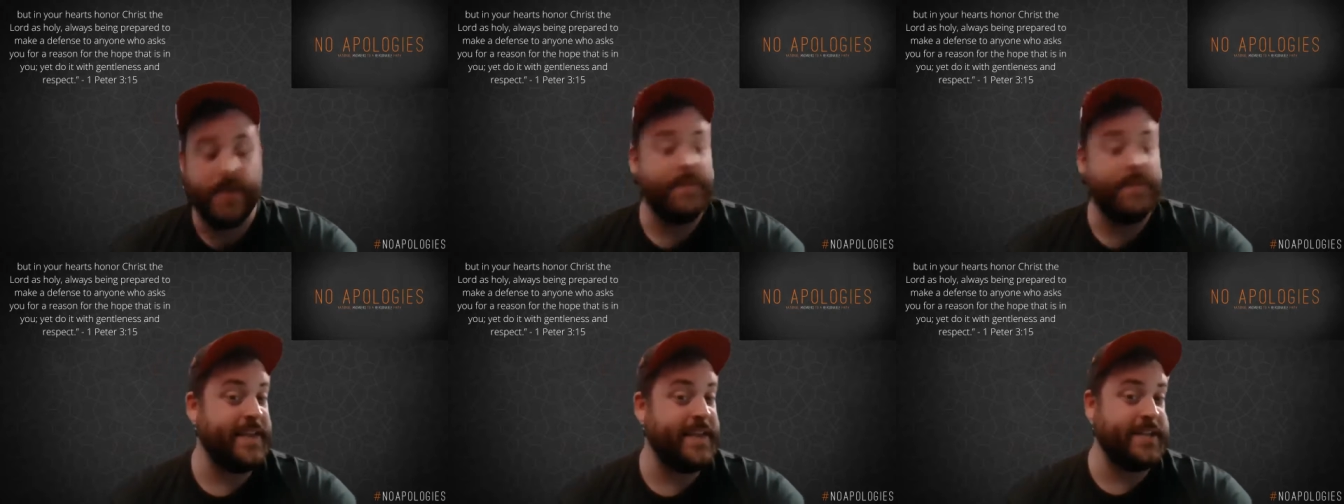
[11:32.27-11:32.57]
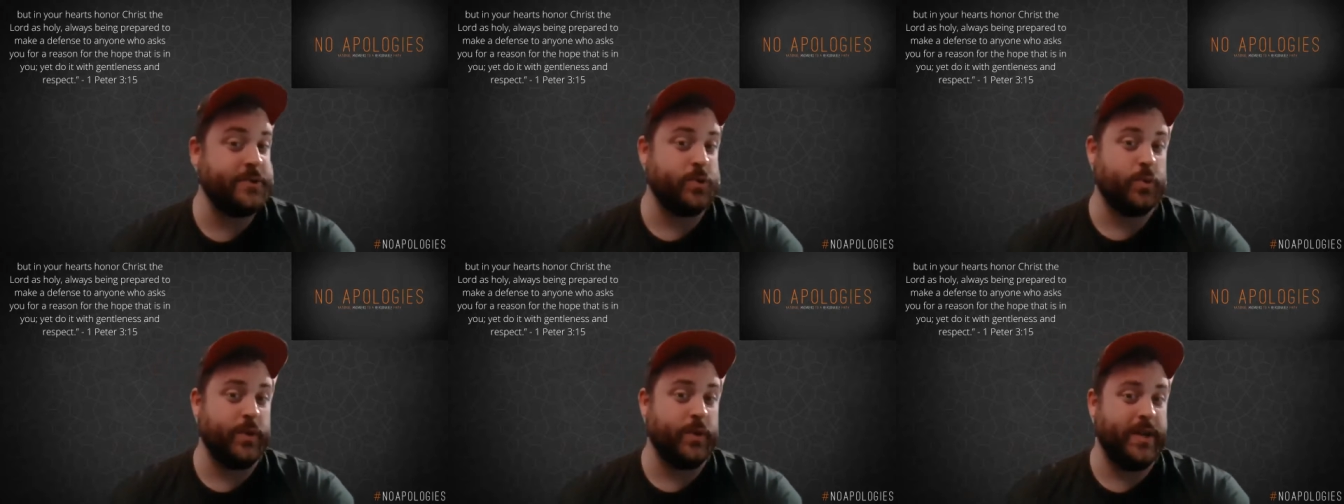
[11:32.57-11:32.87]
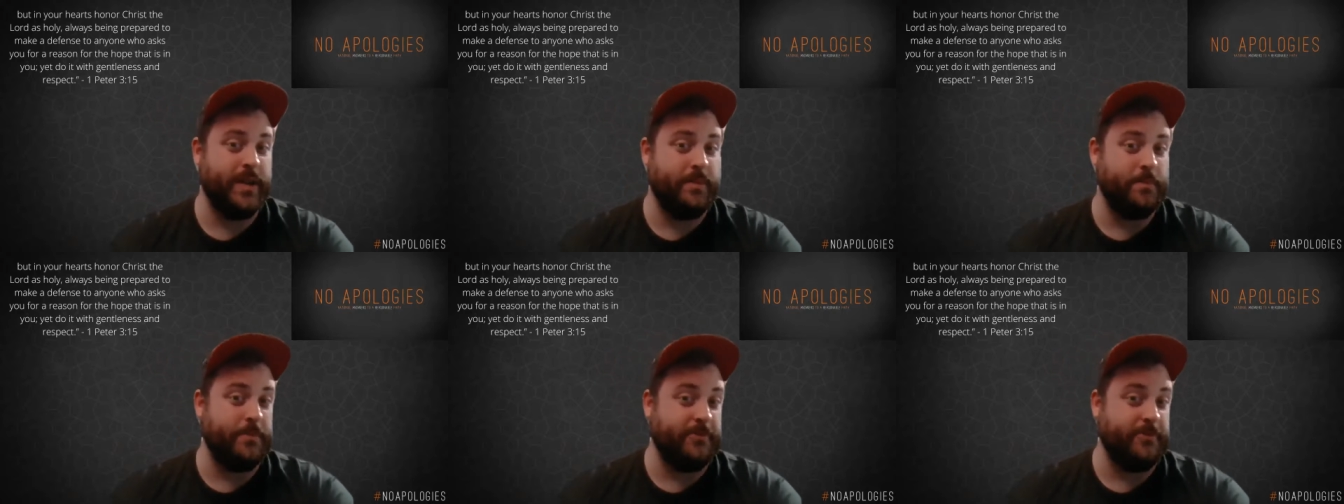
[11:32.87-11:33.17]
Things were
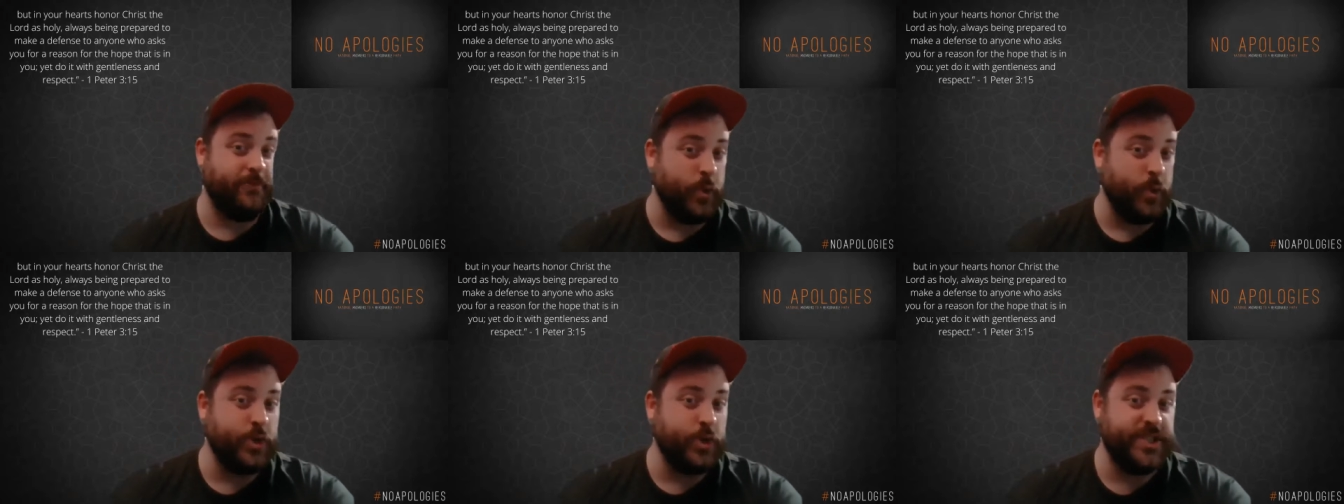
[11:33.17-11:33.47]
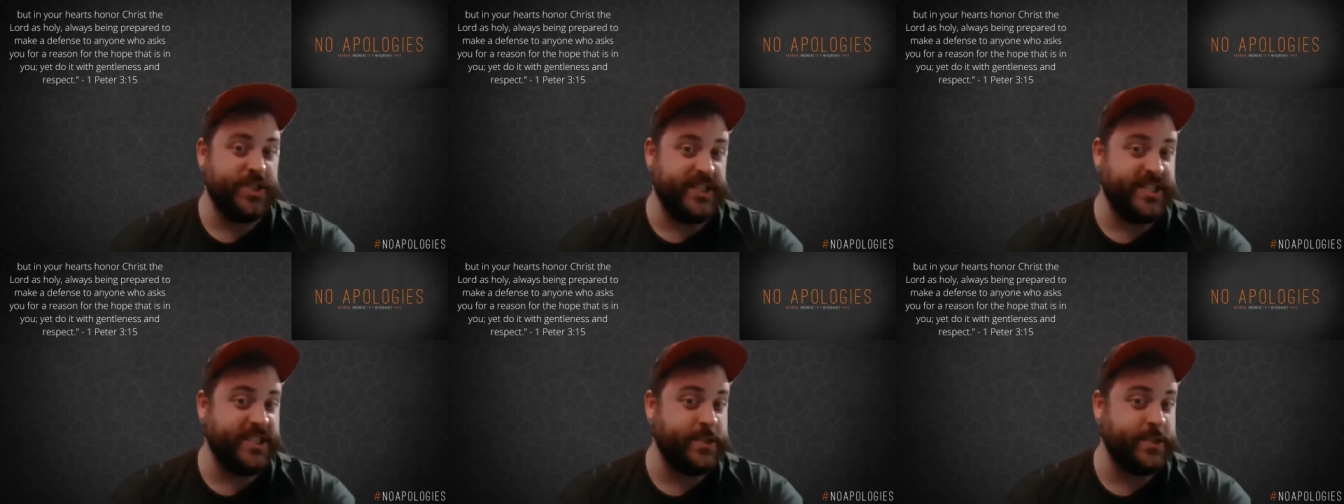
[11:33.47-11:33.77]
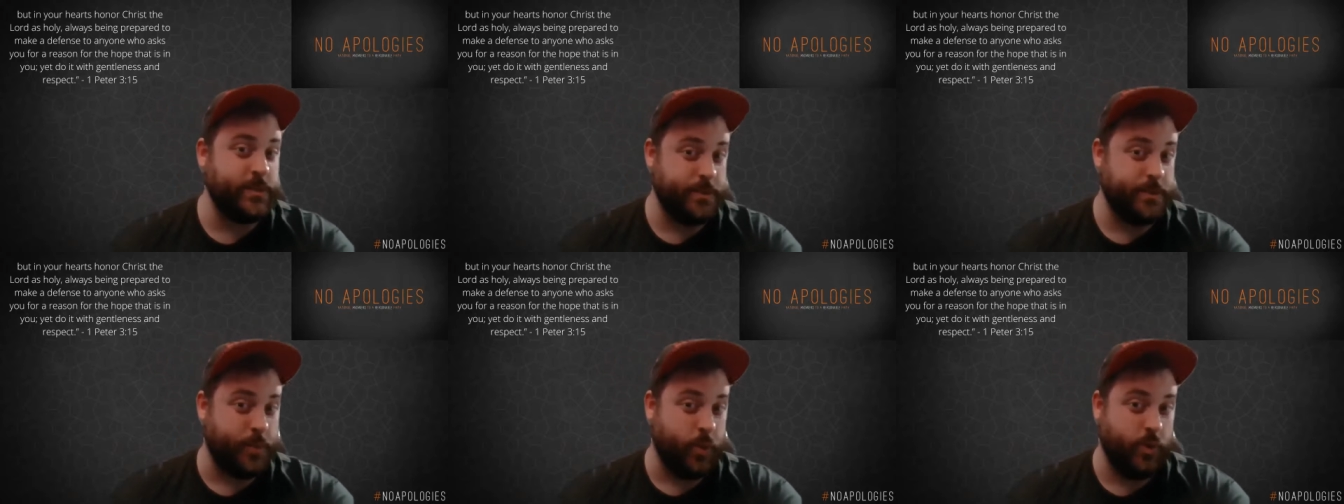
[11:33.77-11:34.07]
written before Jesus
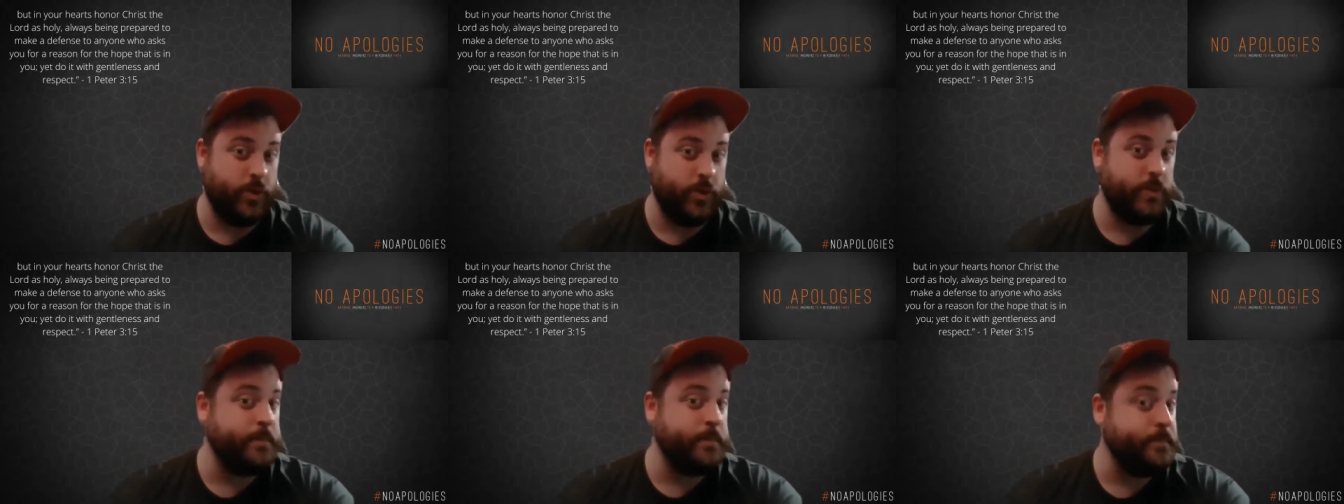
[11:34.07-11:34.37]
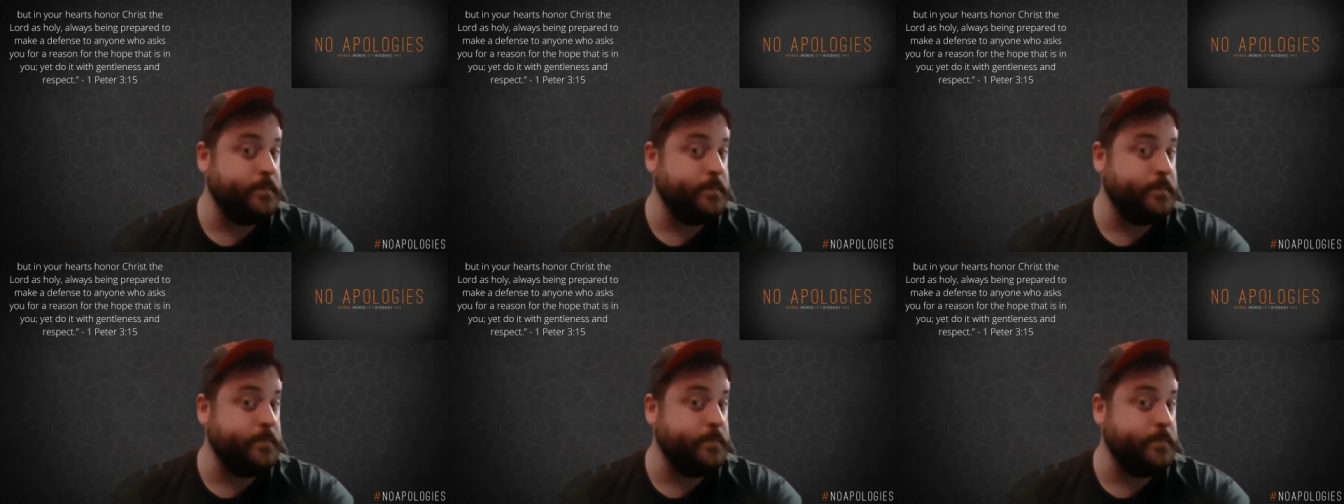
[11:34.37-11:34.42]
was born